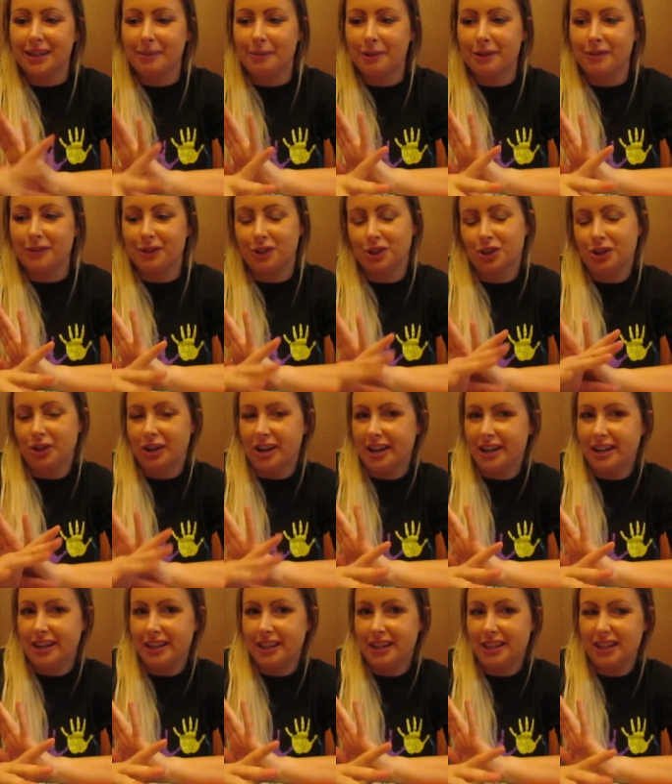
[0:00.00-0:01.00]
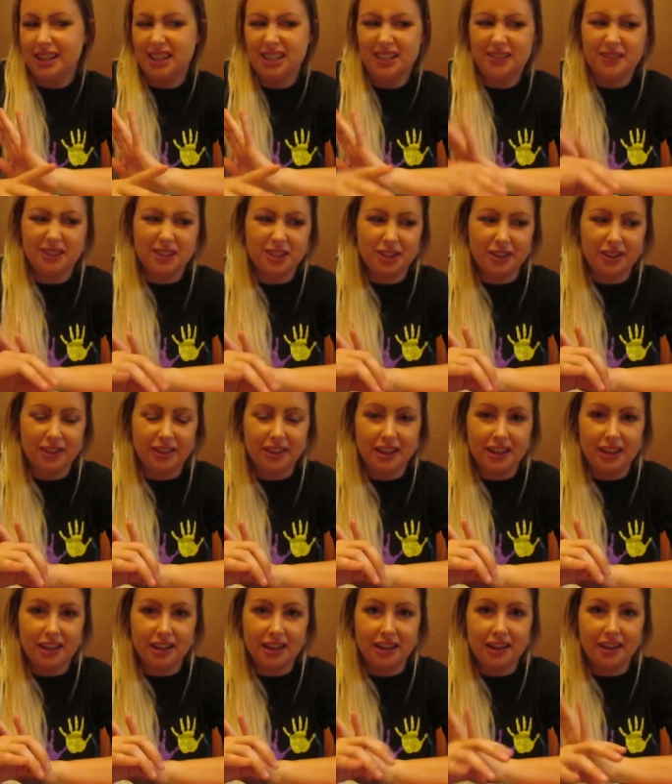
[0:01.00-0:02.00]
me know if you try any of these, what you
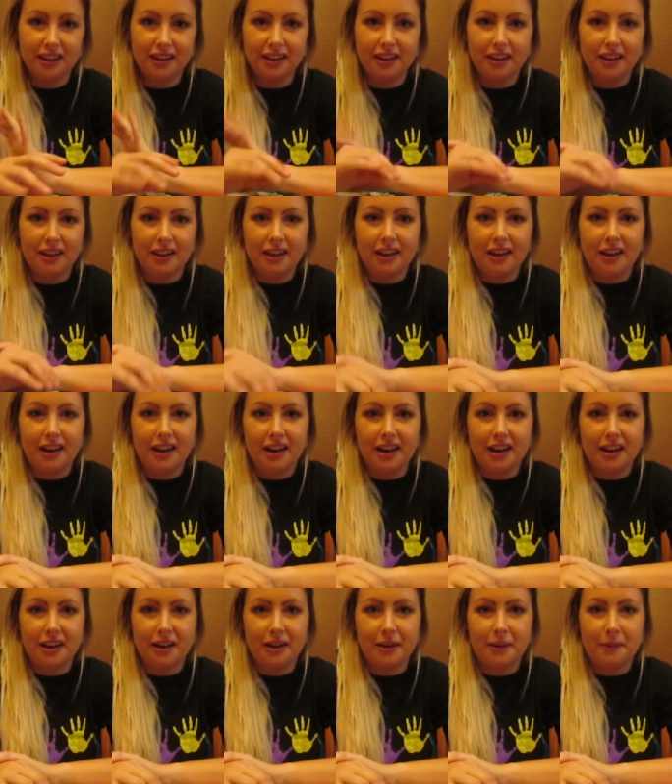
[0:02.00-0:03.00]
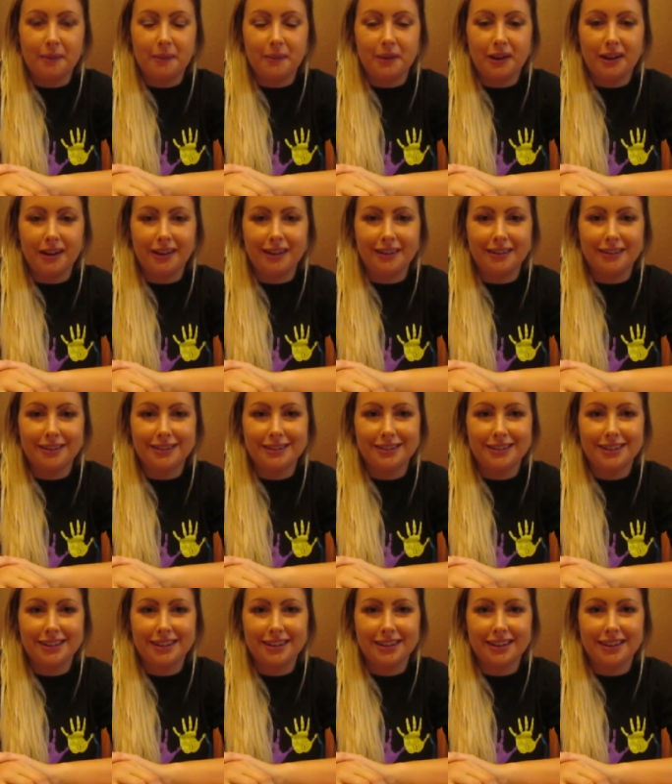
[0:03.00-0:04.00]
think,
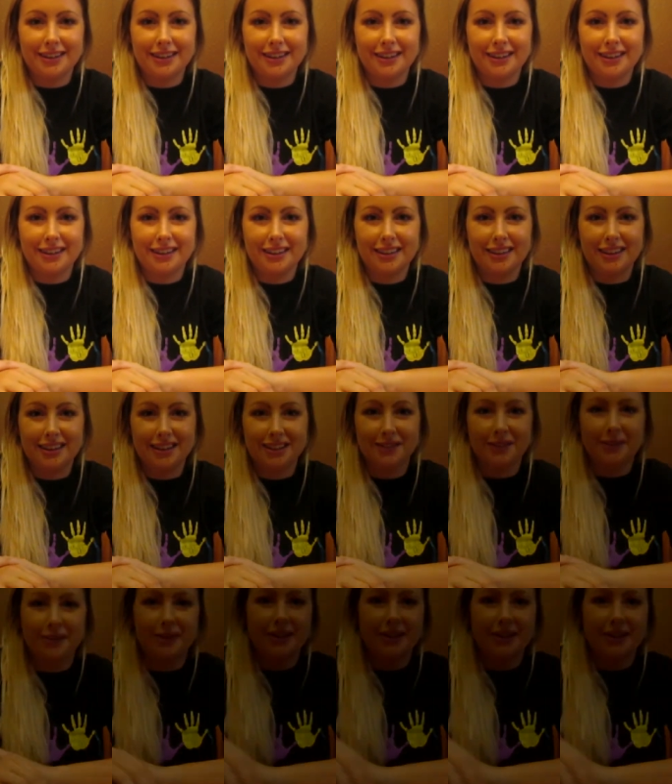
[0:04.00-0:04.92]
and thanks for